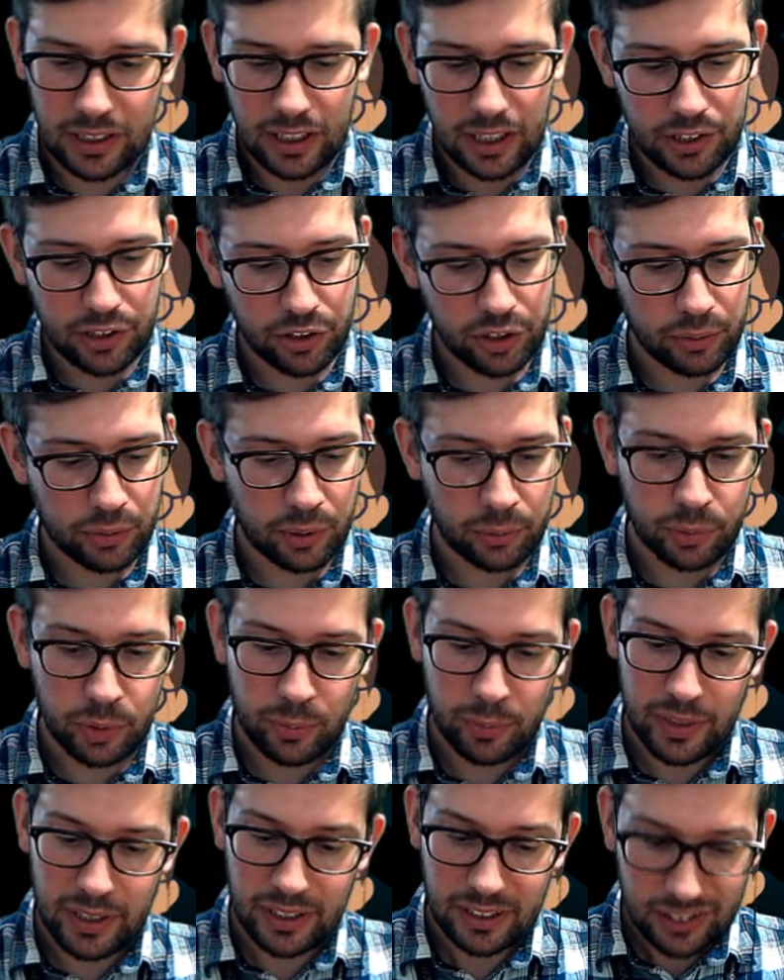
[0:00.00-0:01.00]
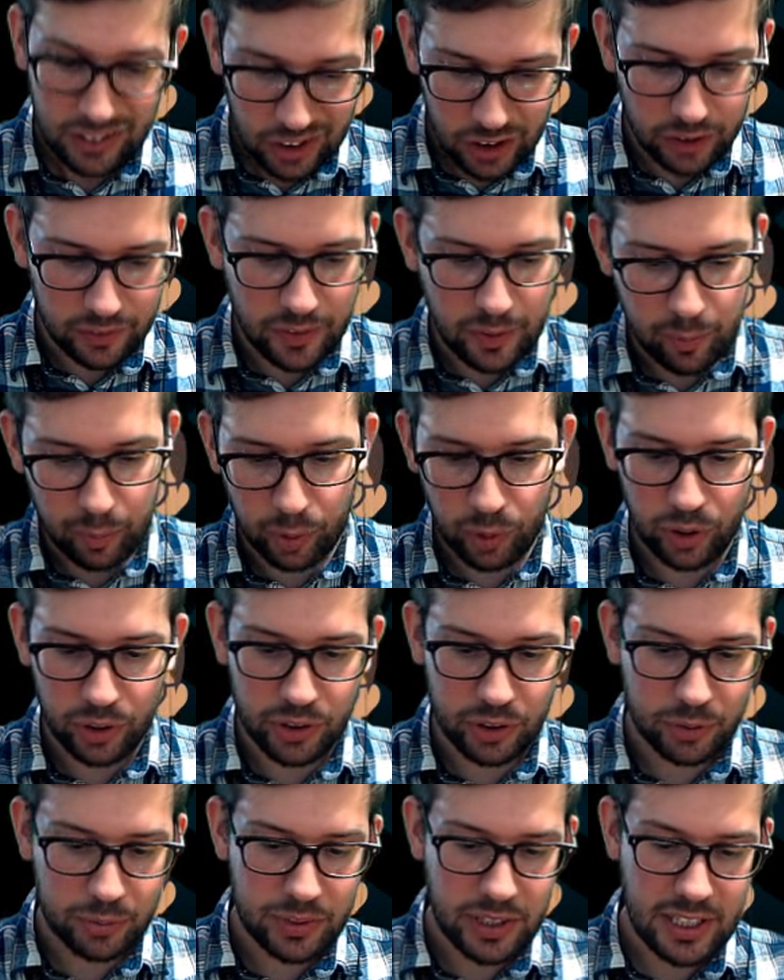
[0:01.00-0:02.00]
Another one would be sort of
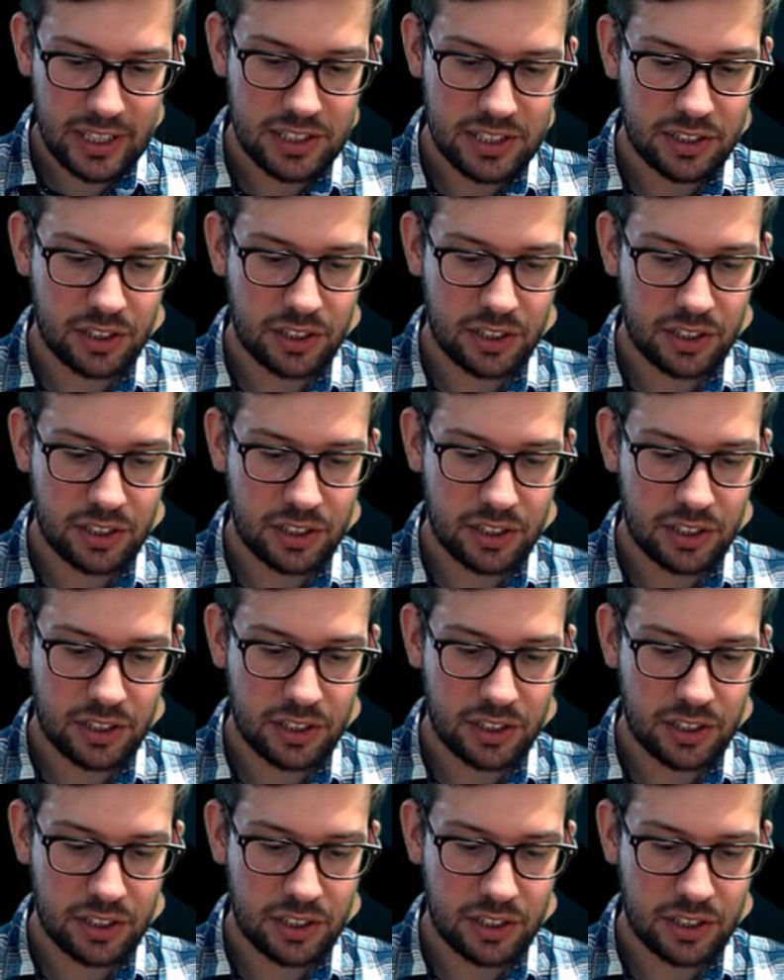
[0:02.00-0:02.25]
important updates.